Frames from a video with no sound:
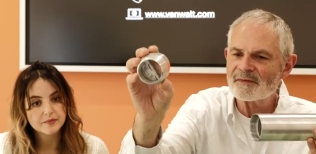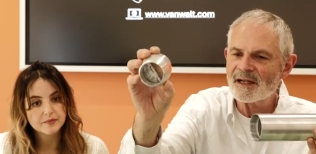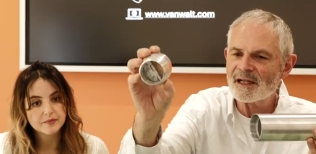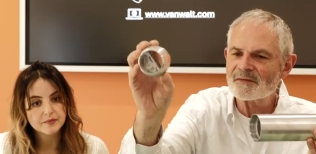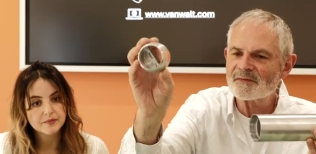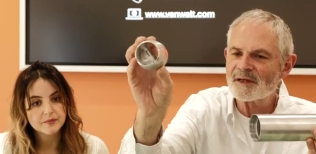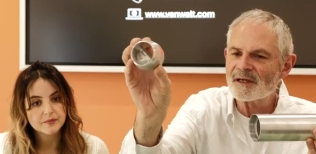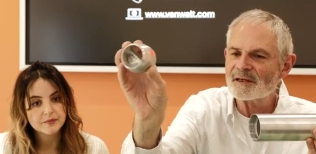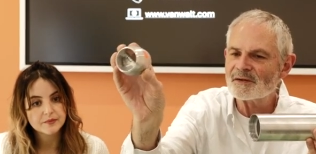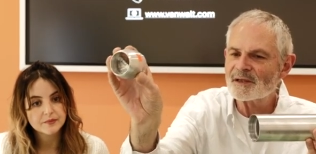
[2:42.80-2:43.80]
Speaker 1: valve.
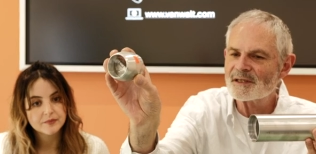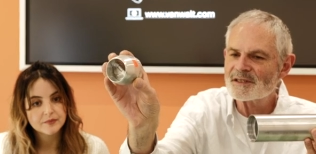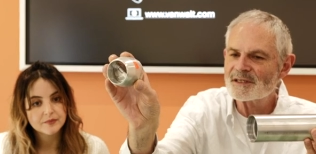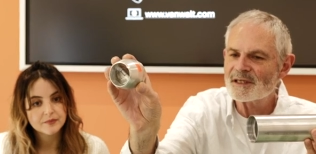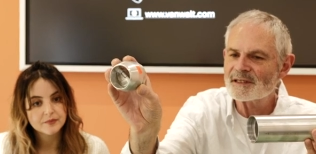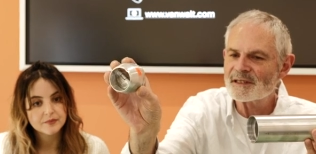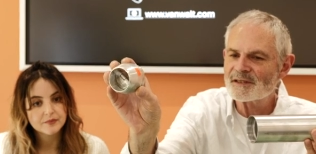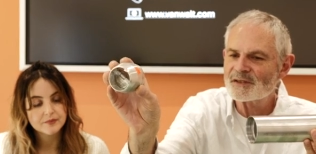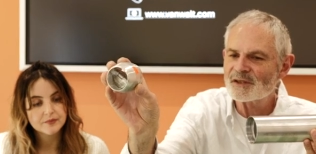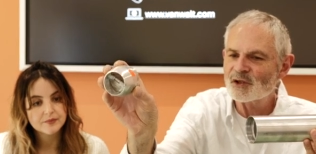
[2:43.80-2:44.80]
Uh, you can see it
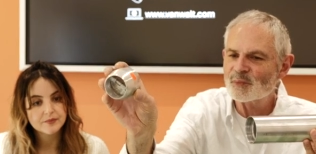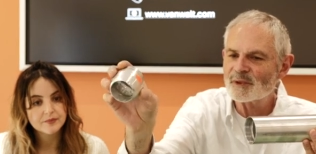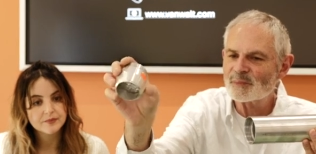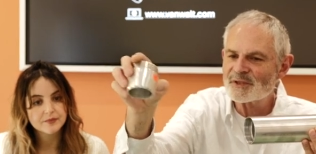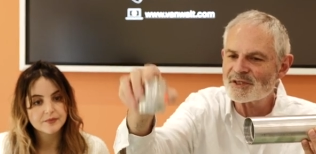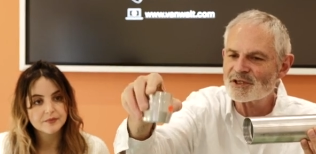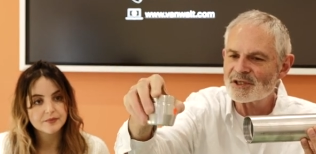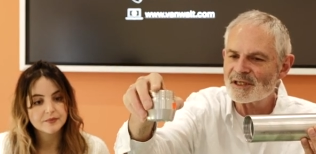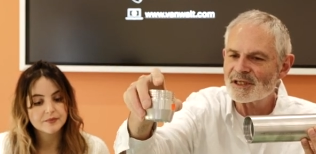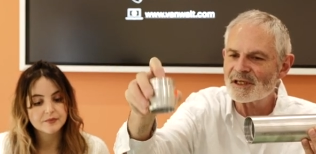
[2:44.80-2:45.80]
in its open
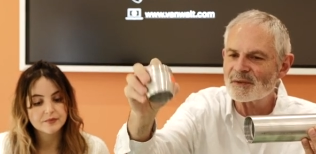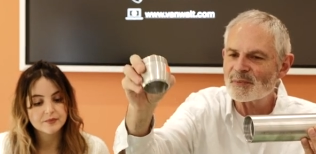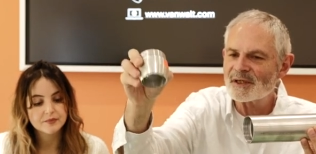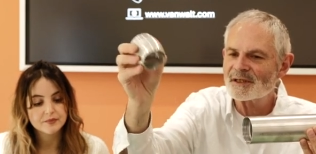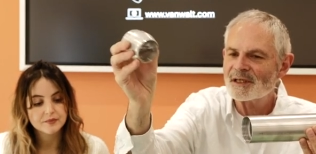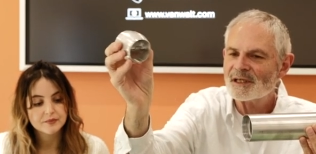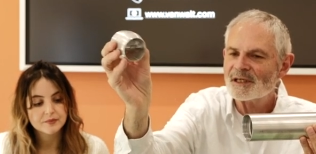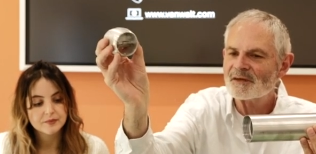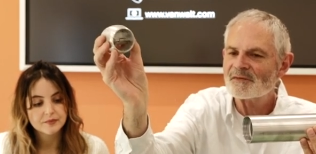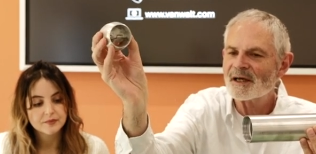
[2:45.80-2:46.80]
position here, but
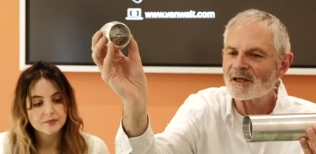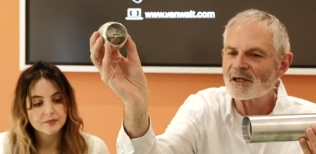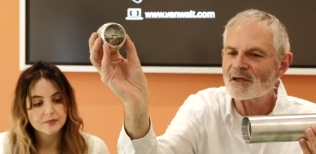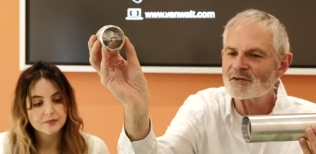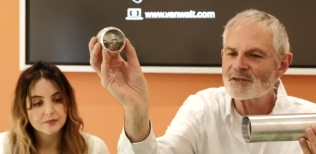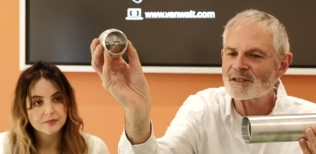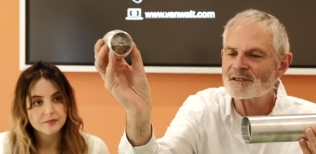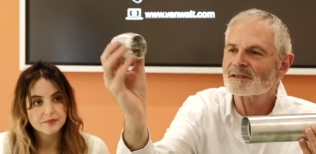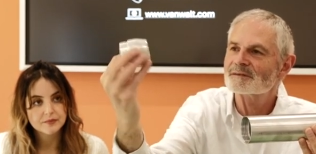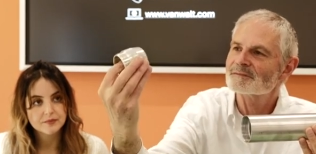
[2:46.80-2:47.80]
if I close
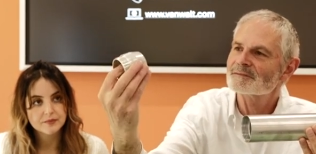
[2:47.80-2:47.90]
it,